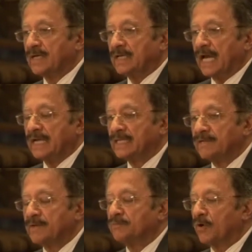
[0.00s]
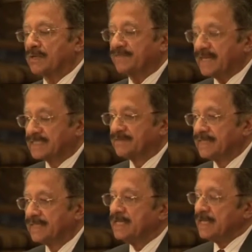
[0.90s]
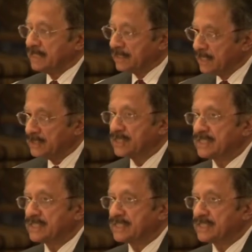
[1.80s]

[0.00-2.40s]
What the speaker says: and deliver it more effectively is an interesting